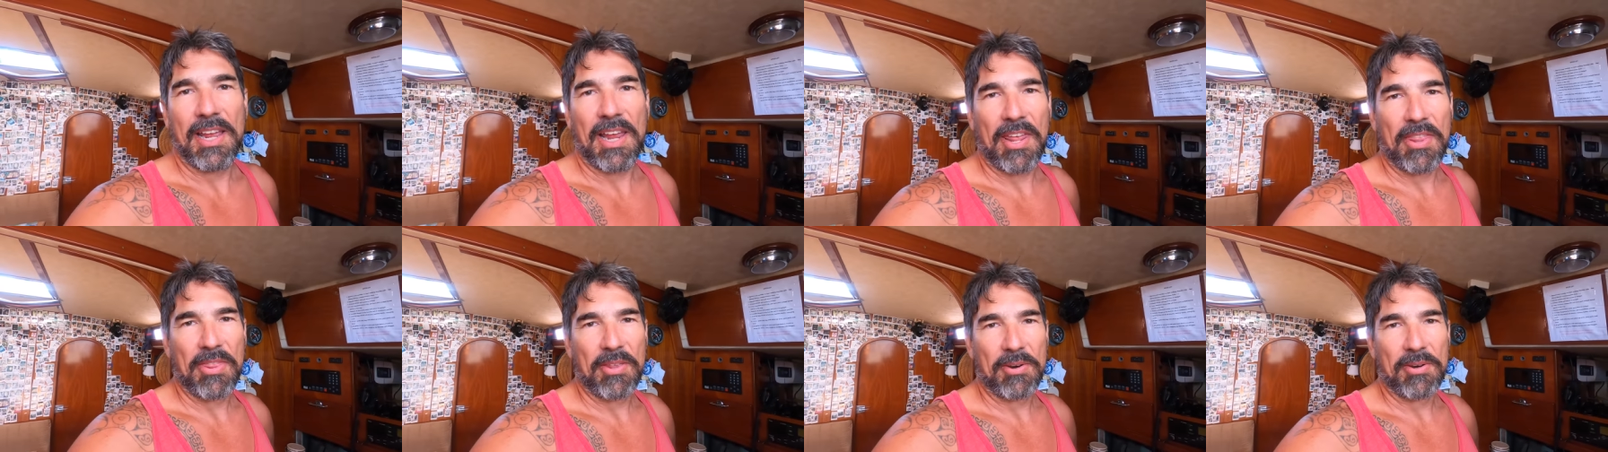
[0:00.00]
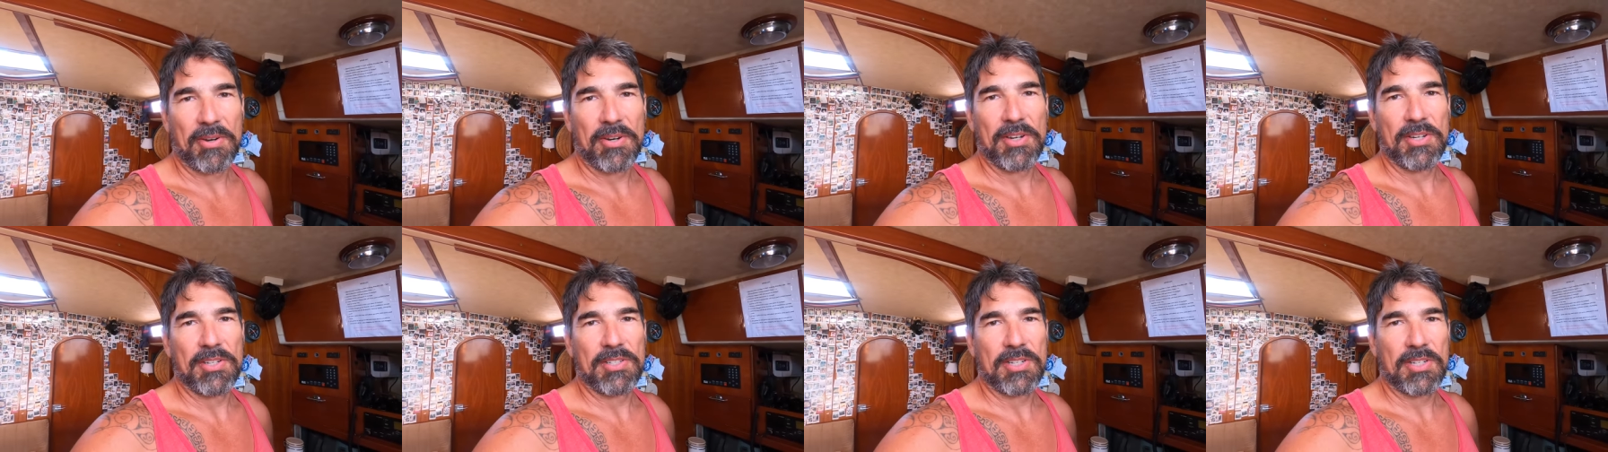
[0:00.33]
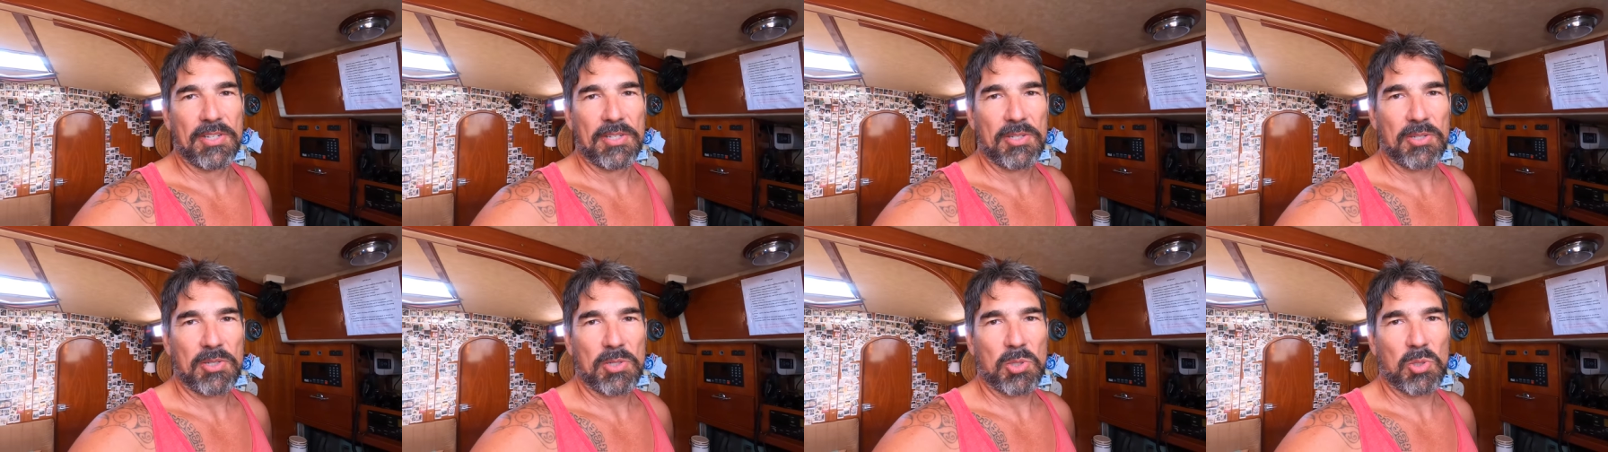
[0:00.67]
And there is
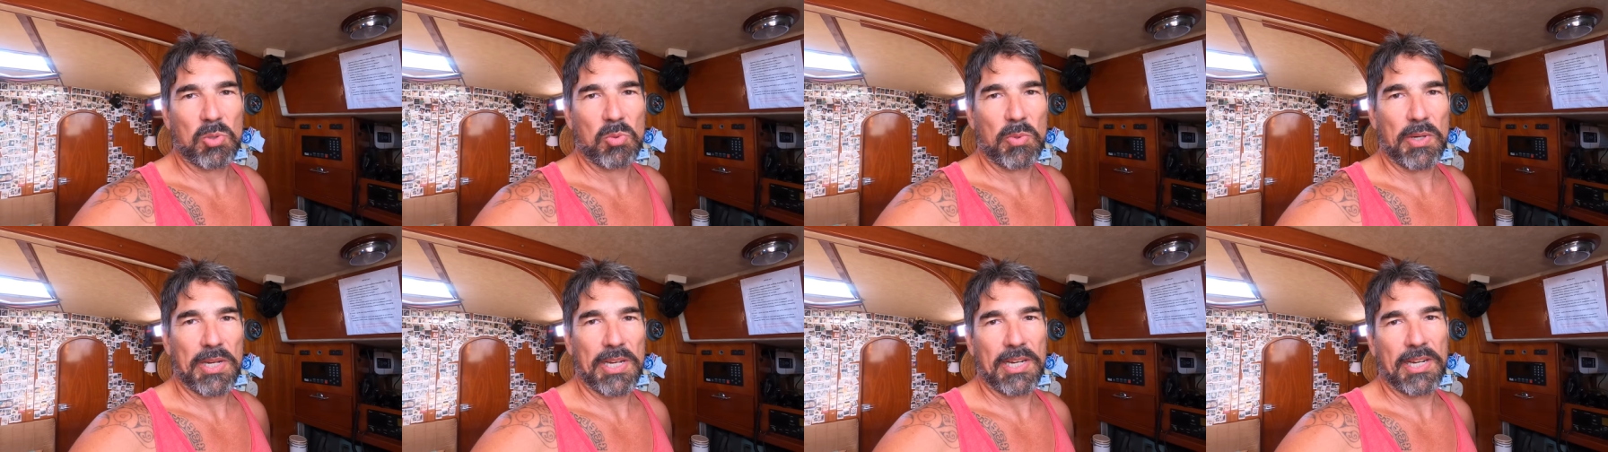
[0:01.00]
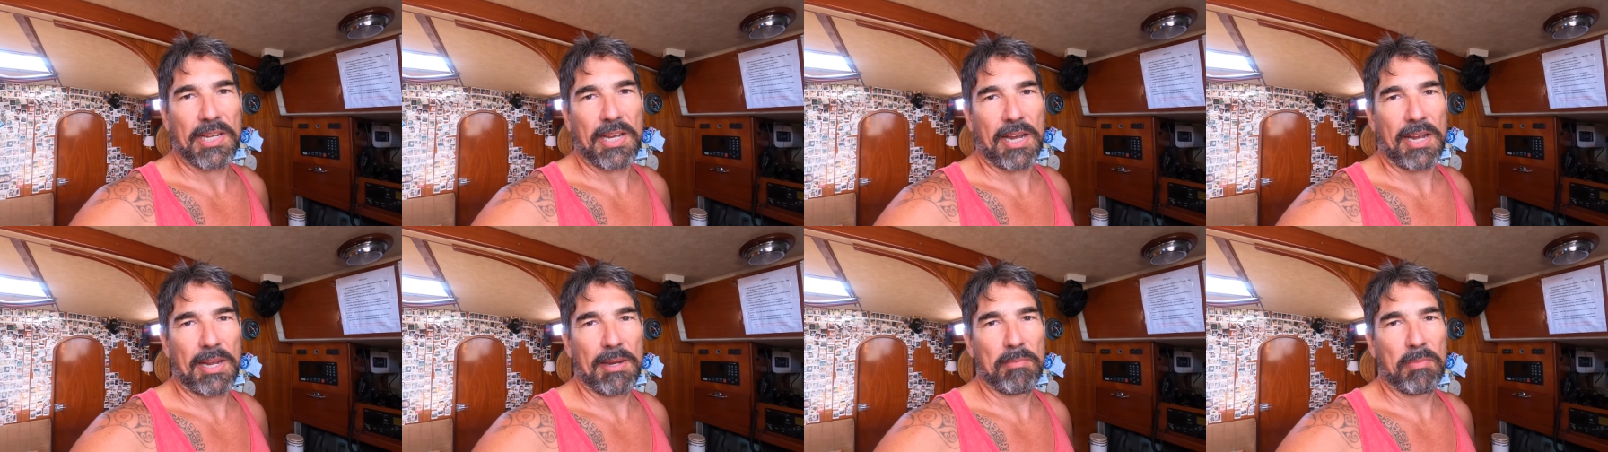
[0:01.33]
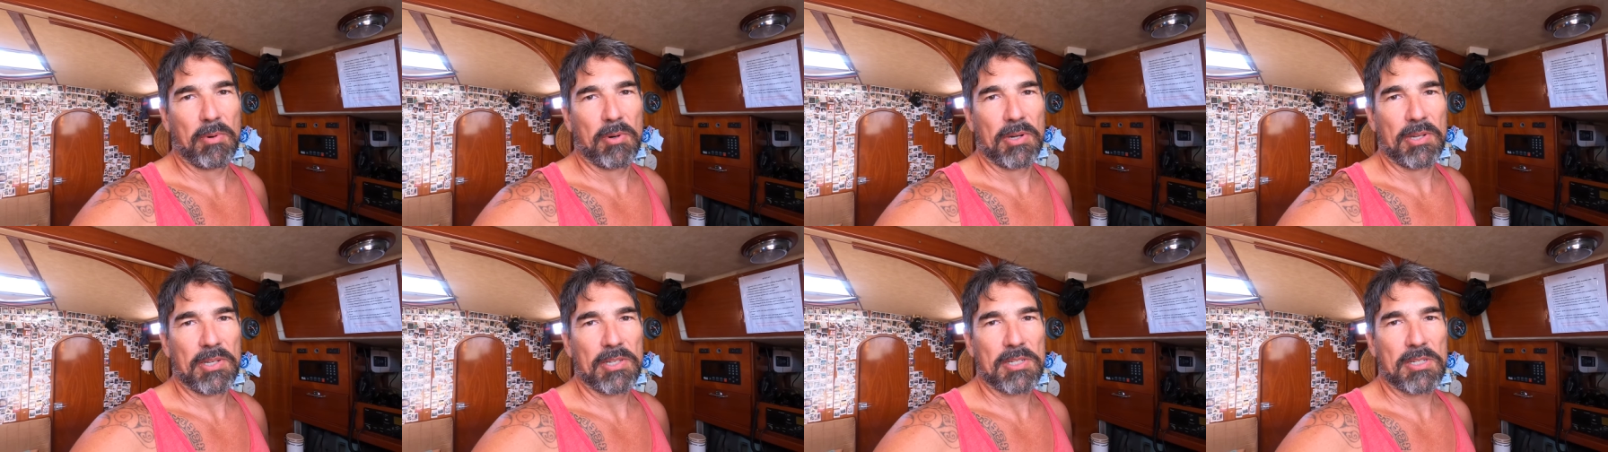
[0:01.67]
a sweet
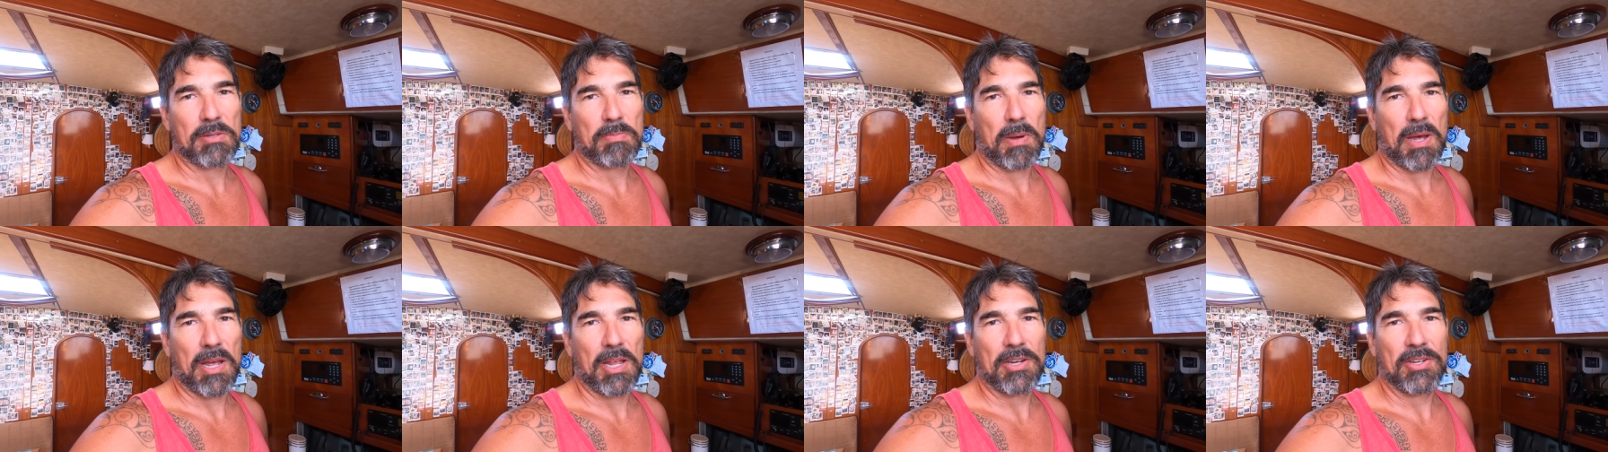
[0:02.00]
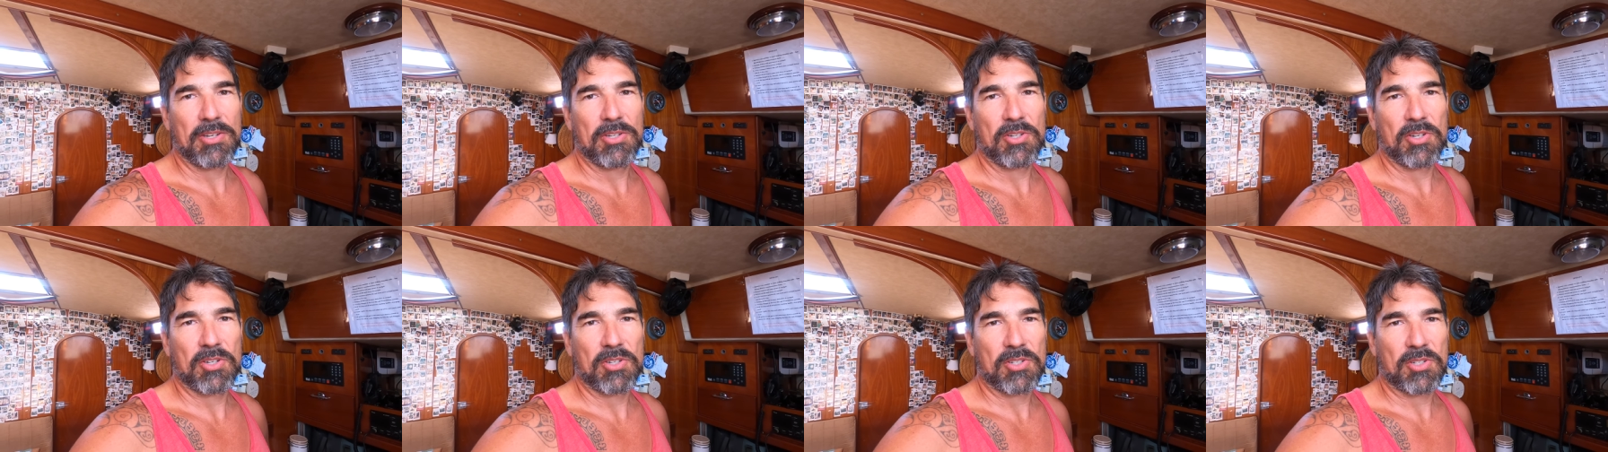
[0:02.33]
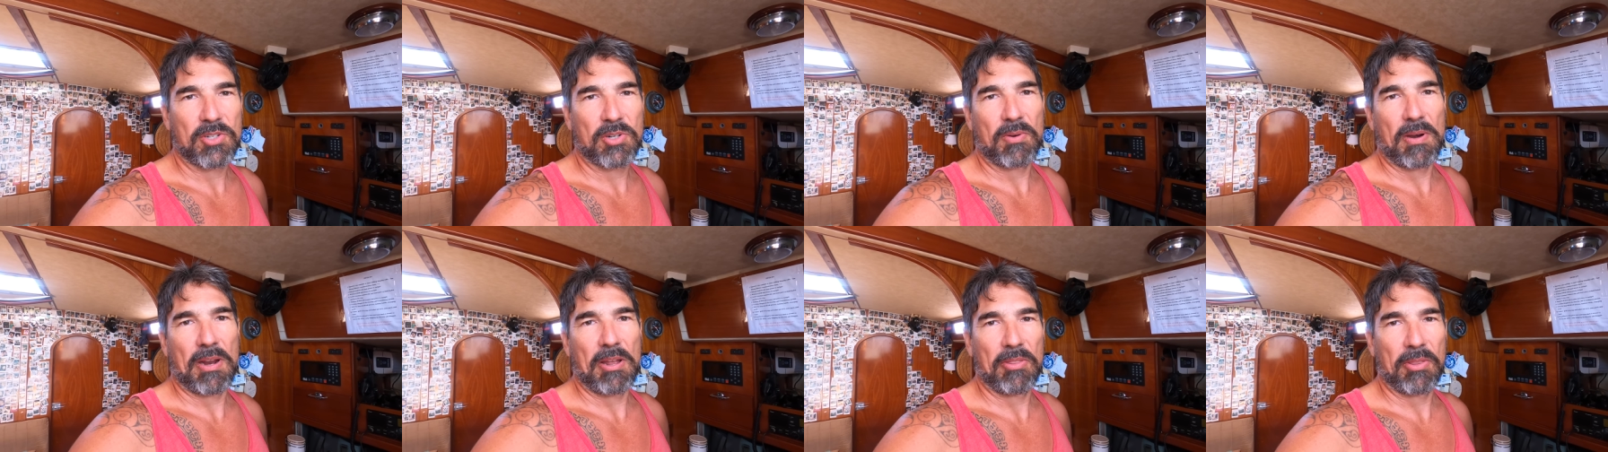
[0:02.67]
kiteboarding spot
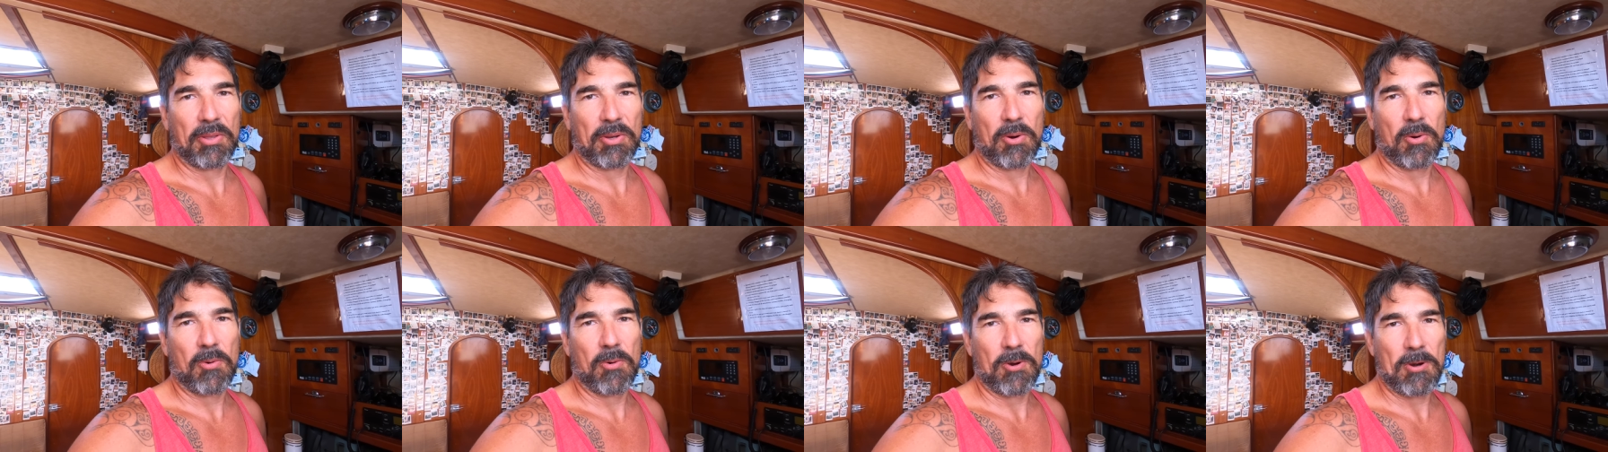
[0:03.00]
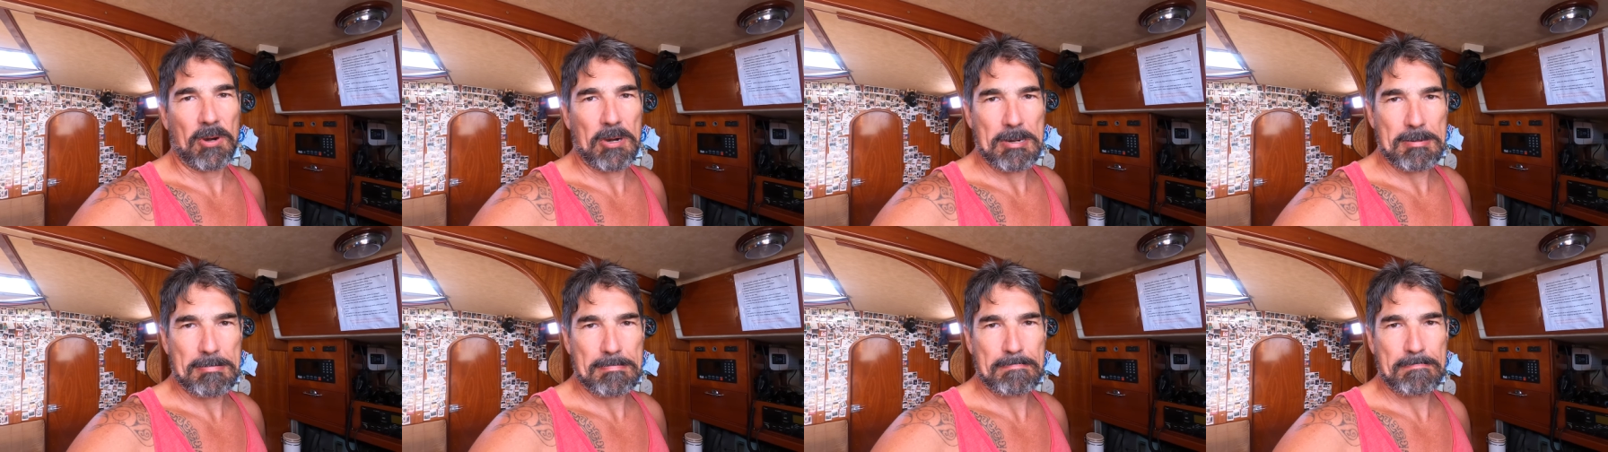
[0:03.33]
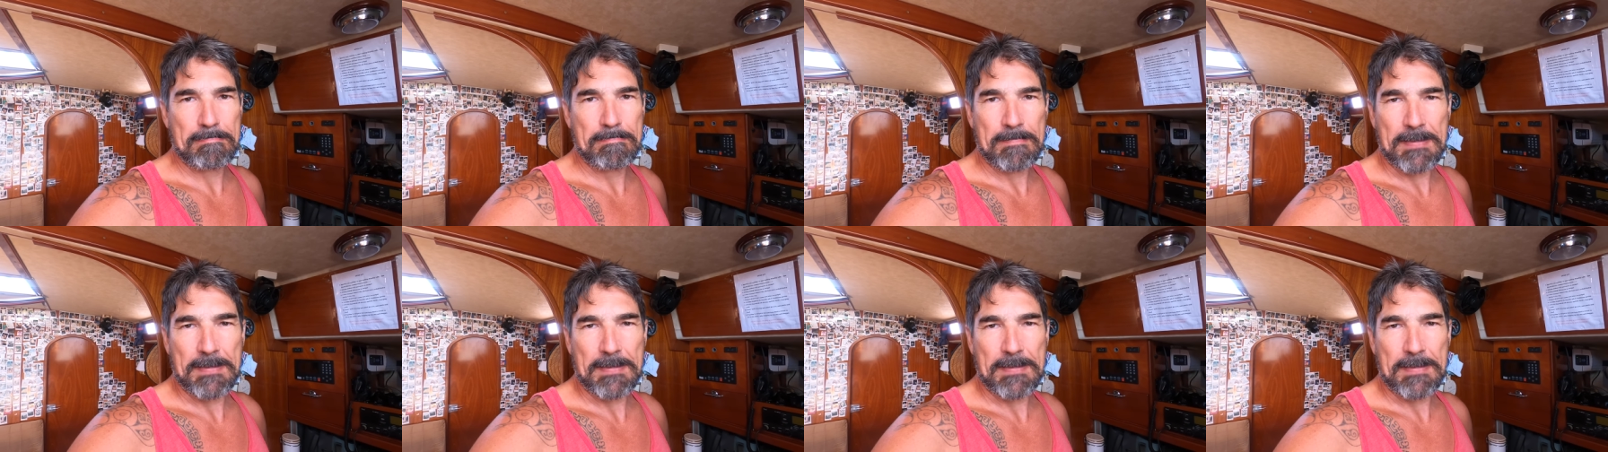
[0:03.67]
just around the corner.